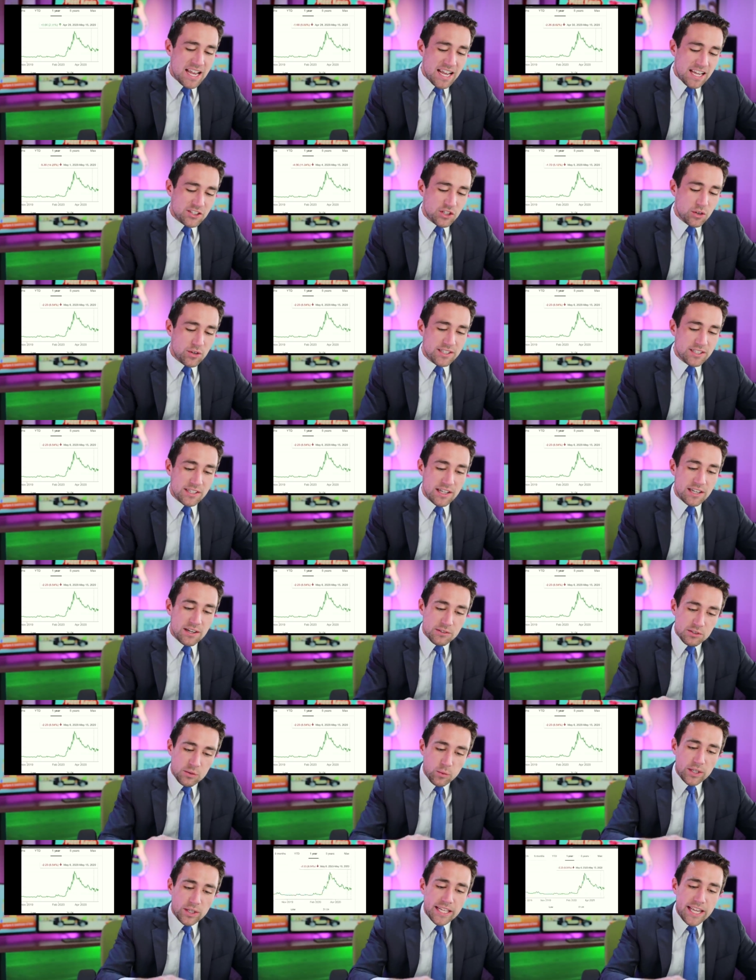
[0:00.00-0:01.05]
And so it's,
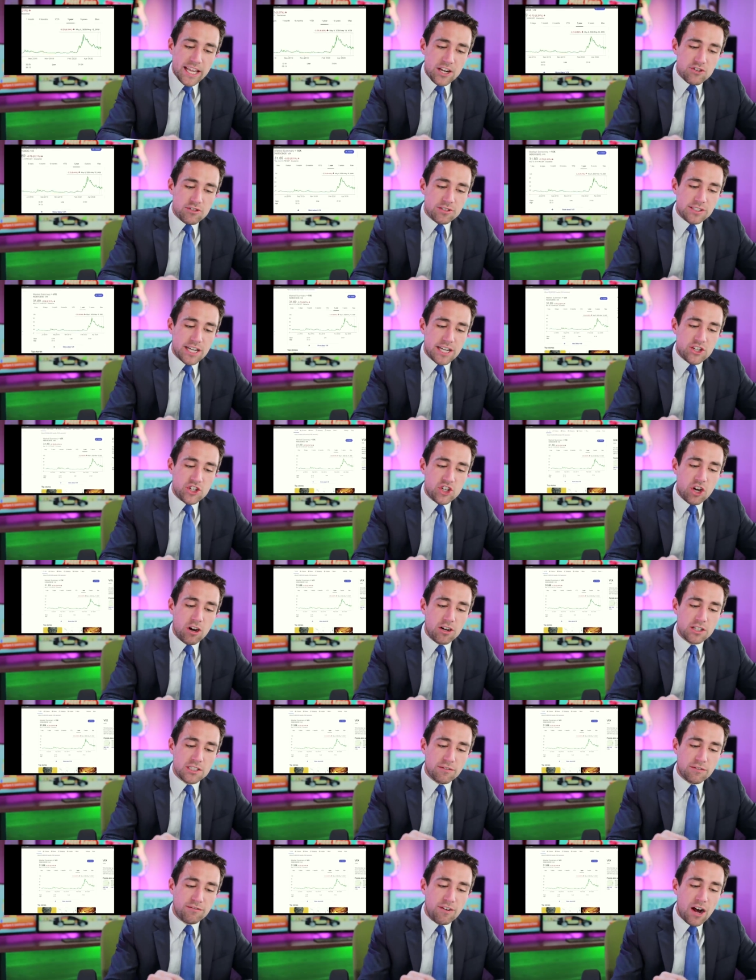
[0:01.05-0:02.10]
it's a really interesting
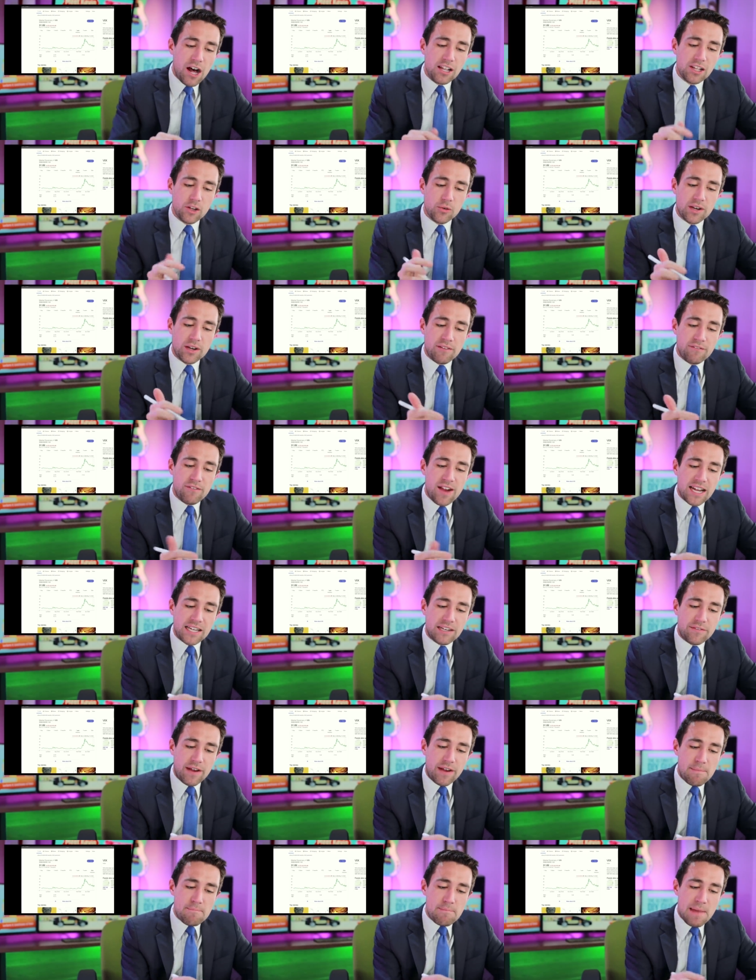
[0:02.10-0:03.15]
chart to follow. And in fact,
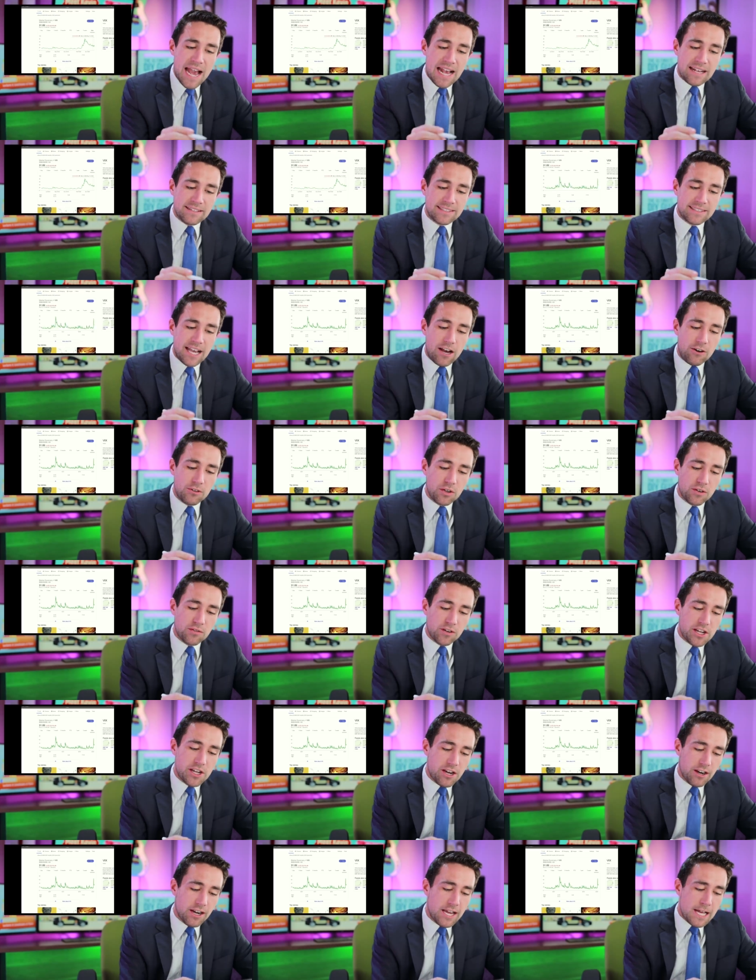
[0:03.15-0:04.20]
if I max out over
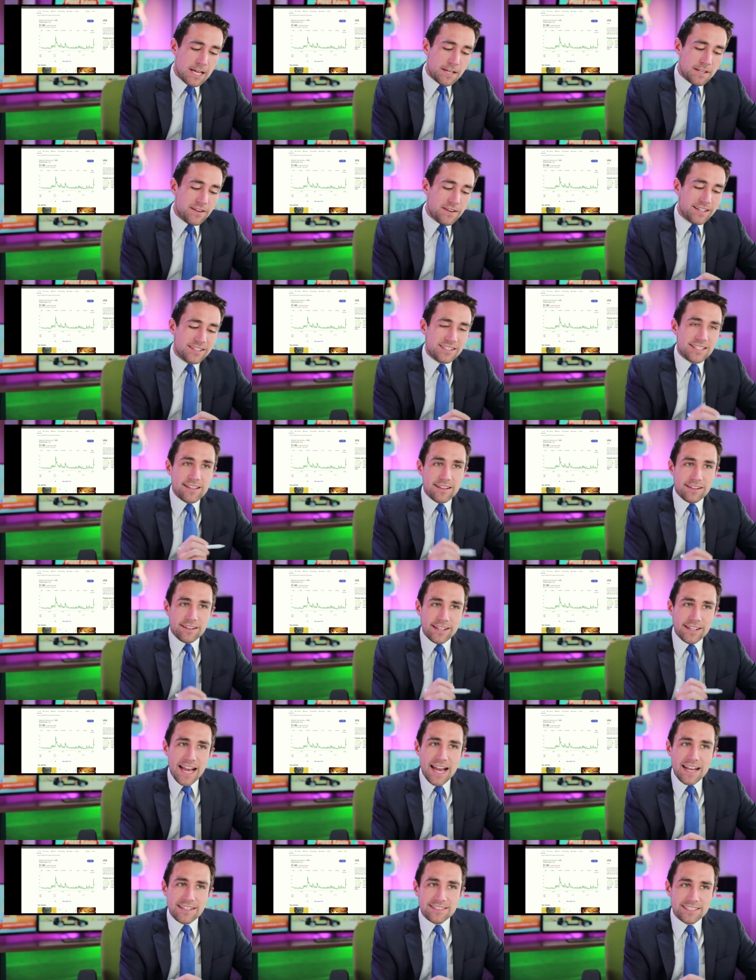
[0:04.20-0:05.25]
here, you can see the
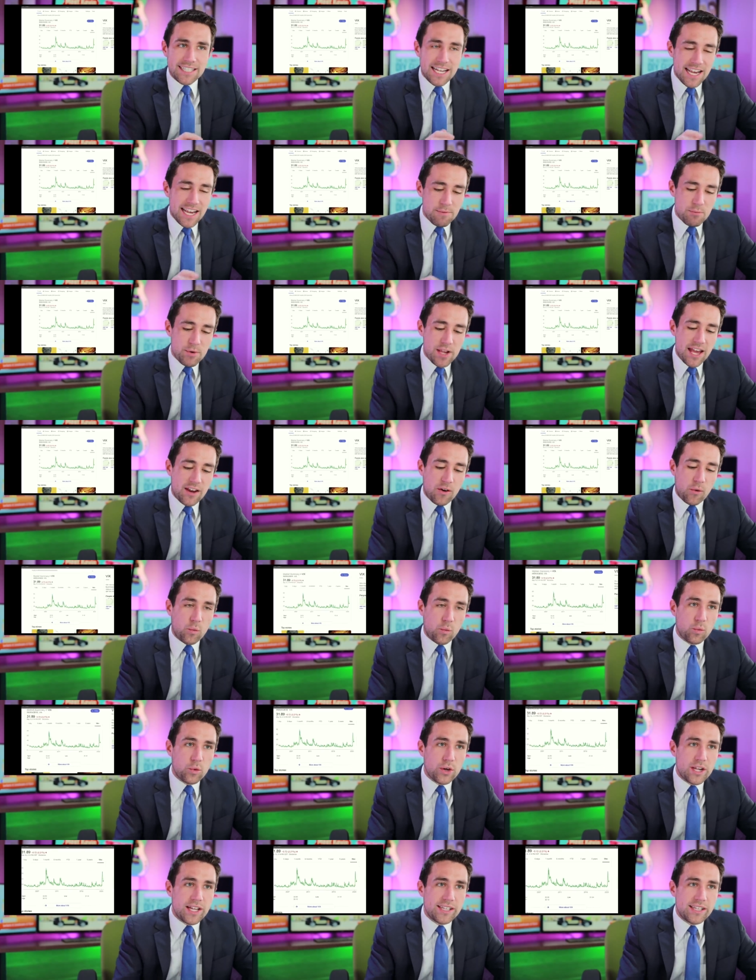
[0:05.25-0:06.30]
last time we had a
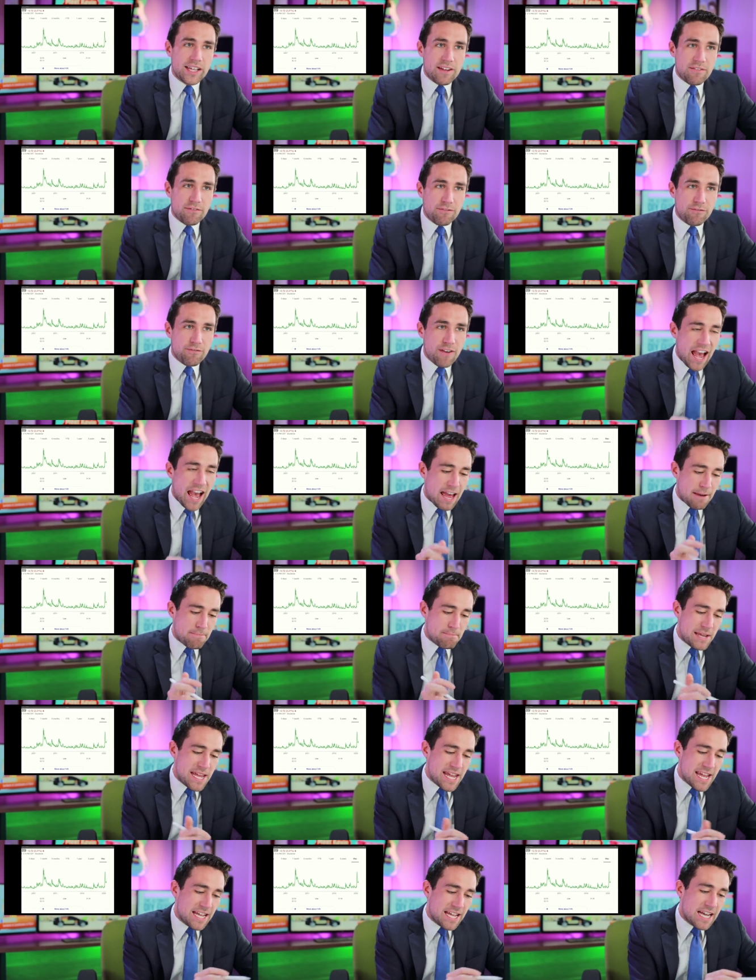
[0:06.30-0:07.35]
really fat
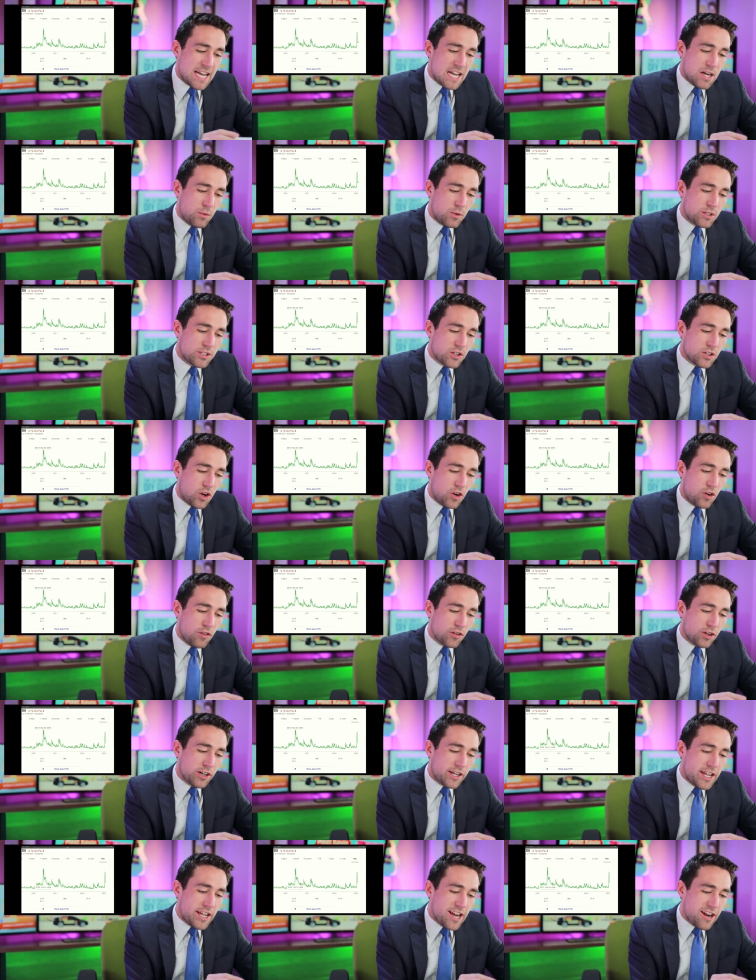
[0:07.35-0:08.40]
peak was
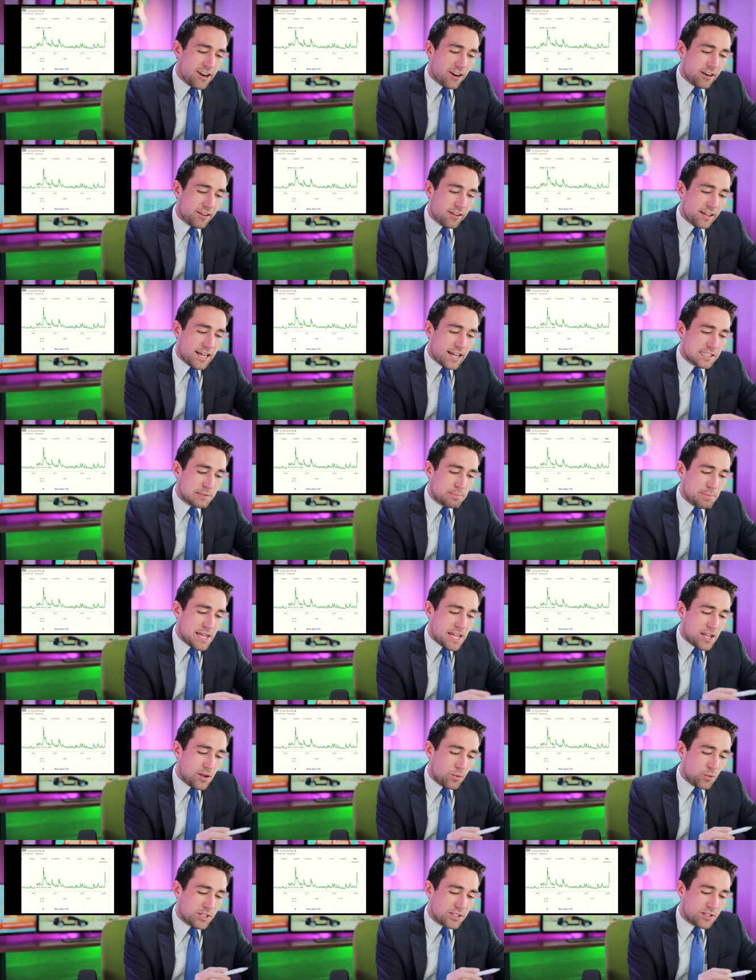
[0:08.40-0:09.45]
over here. Last
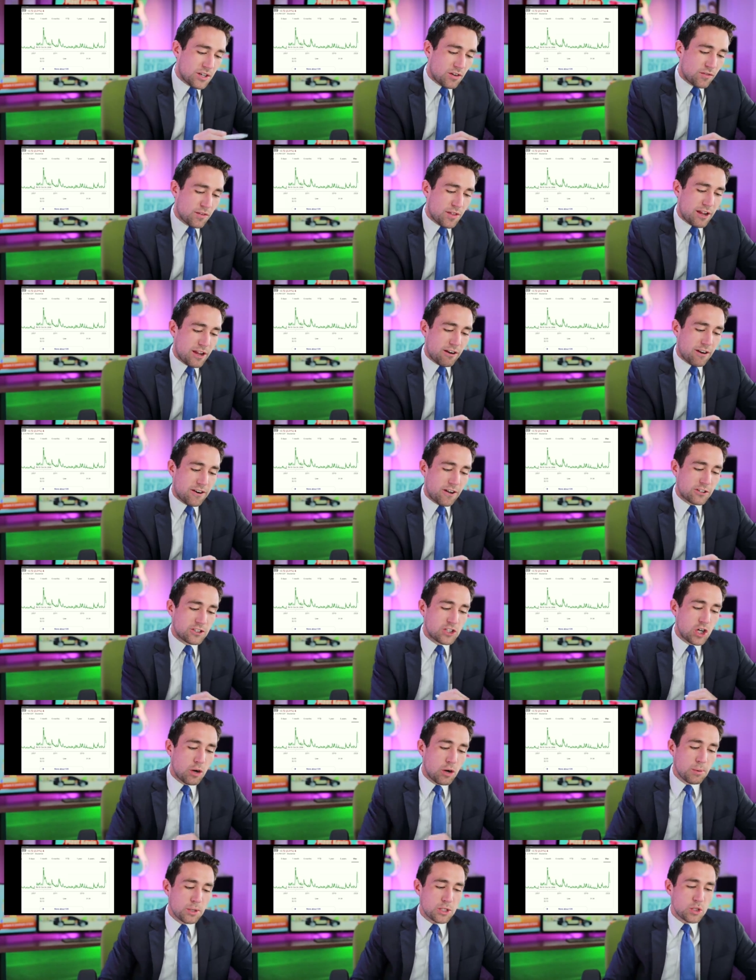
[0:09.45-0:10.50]
peak was over there on
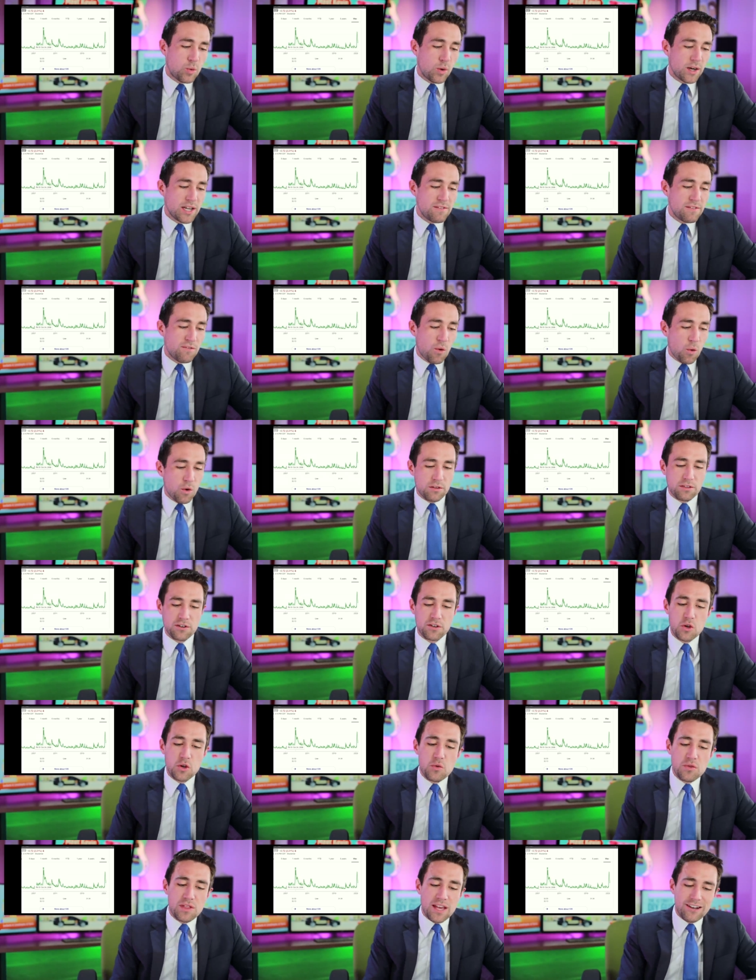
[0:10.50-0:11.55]
October 24th,
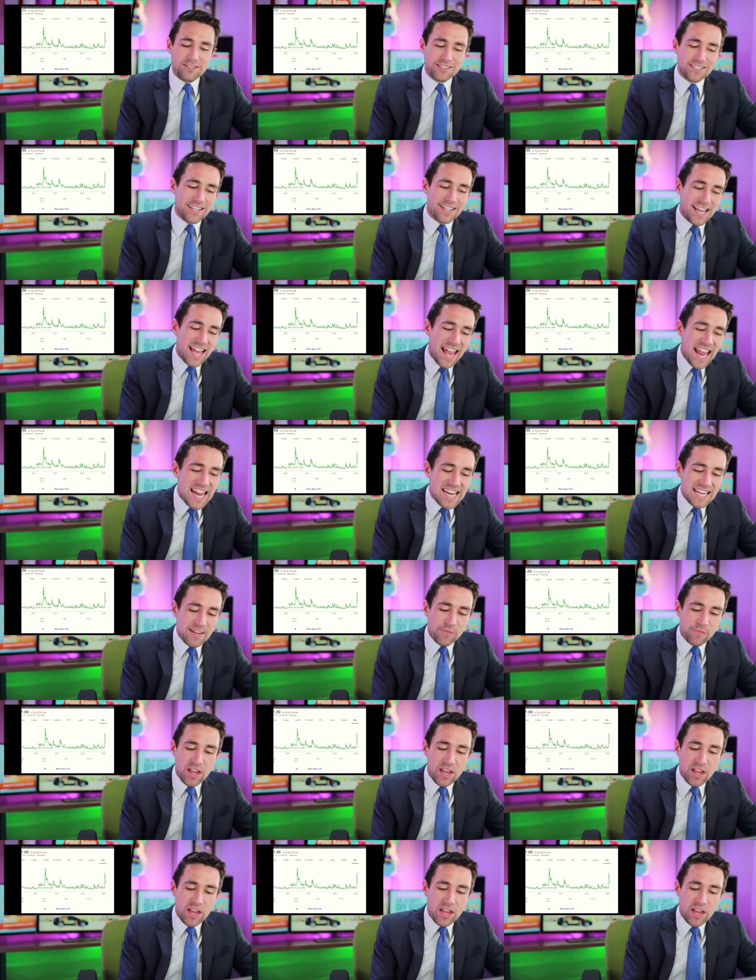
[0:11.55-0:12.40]
2008